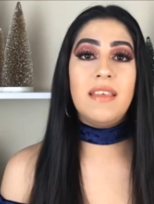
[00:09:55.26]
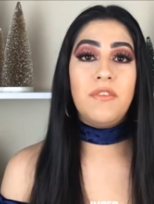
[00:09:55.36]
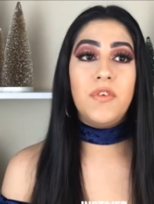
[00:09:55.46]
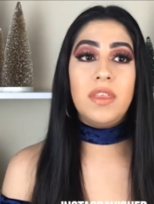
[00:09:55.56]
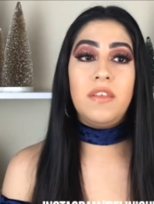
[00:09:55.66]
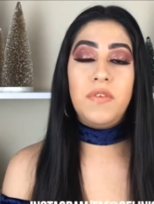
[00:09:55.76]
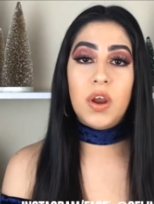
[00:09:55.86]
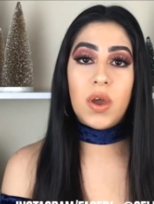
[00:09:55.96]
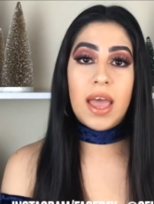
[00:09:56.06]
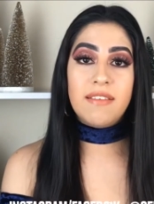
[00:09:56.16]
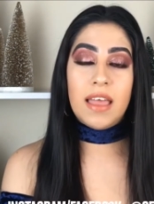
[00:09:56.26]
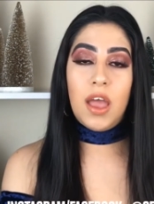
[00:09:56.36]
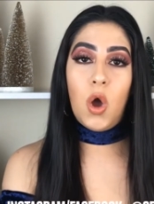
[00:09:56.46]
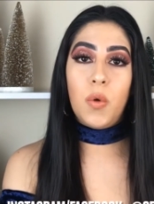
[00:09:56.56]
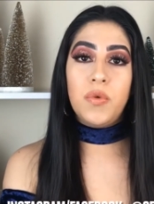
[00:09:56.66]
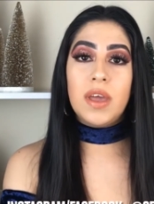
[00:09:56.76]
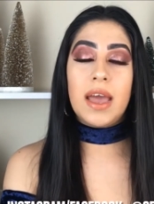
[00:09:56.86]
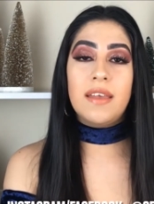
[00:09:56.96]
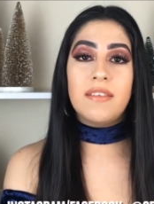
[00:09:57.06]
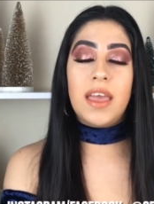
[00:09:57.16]
it for this video, guys. I hope you
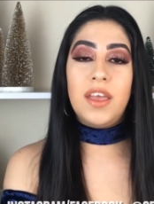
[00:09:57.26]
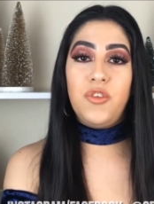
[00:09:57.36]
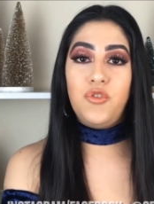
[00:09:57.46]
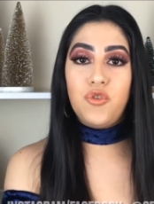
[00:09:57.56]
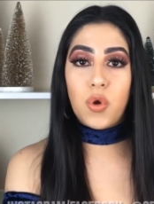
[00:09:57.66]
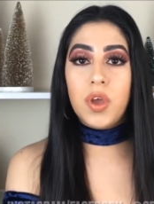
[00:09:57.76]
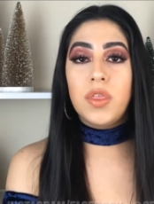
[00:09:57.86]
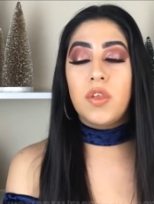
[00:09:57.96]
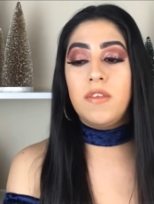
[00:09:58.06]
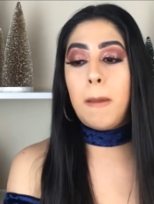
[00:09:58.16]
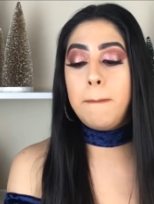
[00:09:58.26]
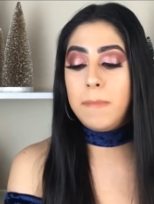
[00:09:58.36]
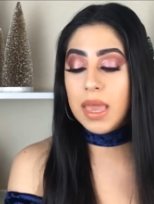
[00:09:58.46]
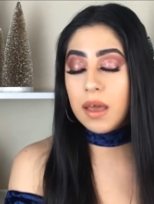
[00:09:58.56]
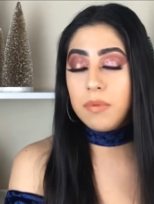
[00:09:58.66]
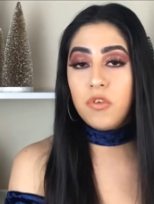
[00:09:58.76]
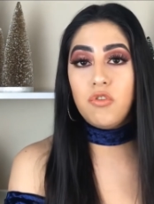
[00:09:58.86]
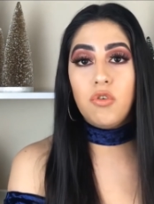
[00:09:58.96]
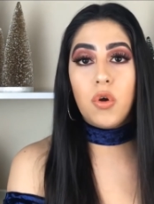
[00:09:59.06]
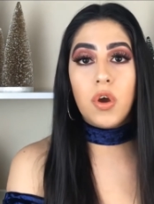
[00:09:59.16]
guys enjoyed this makeup
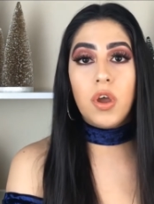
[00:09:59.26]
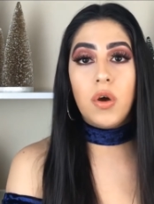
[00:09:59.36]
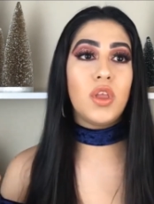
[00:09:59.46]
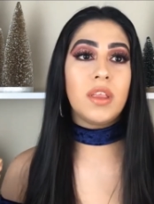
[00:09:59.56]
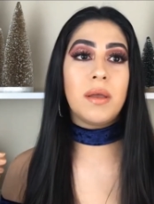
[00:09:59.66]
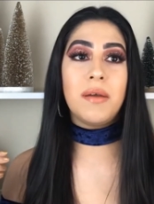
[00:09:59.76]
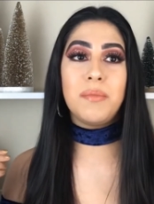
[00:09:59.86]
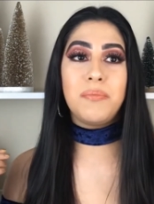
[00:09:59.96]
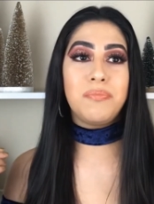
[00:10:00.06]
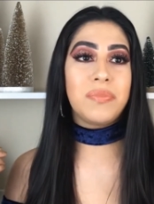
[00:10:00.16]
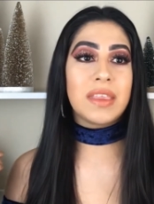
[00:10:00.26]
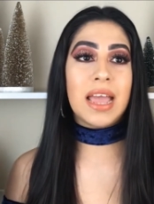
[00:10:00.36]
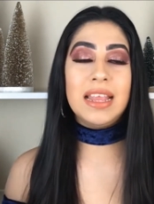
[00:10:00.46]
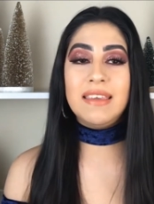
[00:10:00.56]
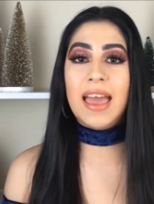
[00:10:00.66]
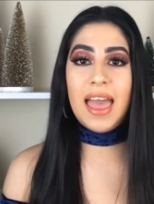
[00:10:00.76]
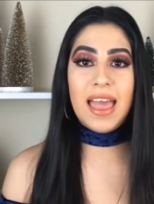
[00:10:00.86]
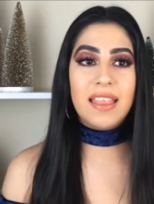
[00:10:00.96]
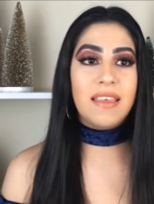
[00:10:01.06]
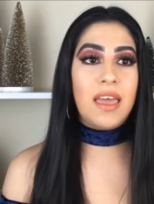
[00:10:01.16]
tutorial. At the
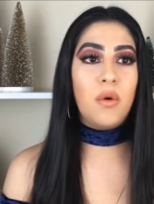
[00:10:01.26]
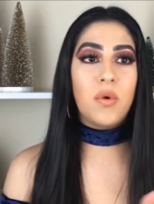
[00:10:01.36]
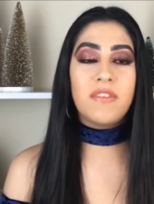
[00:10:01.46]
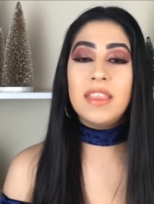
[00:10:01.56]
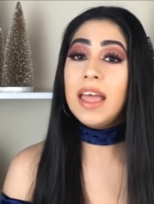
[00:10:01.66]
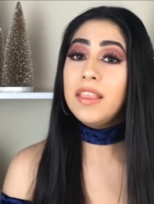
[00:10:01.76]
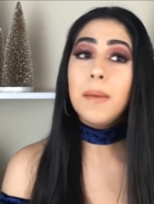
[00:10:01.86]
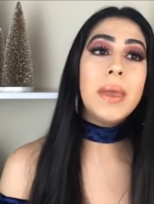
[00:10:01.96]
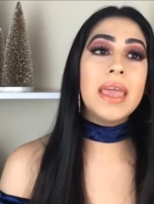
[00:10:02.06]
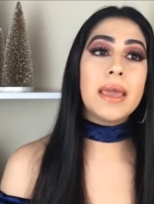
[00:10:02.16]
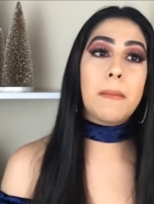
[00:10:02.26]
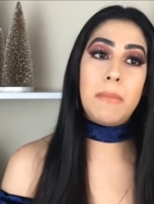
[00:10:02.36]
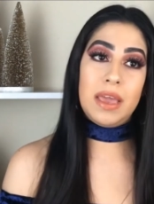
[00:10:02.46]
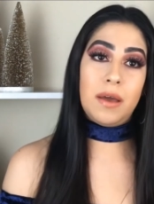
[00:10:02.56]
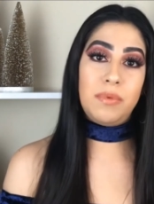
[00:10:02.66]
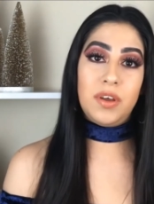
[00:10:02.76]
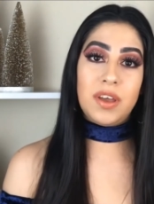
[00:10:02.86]
end, it was not the pink makeup look